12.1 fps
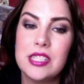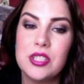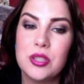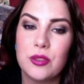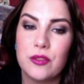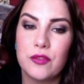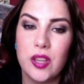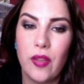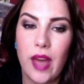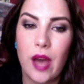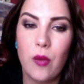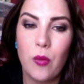easier to
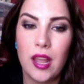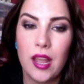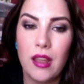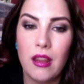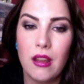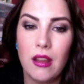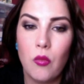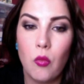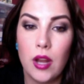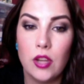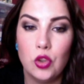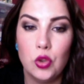feel that way
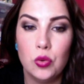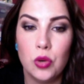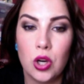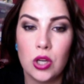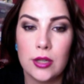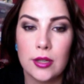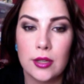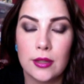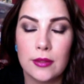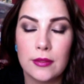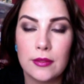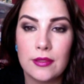when you are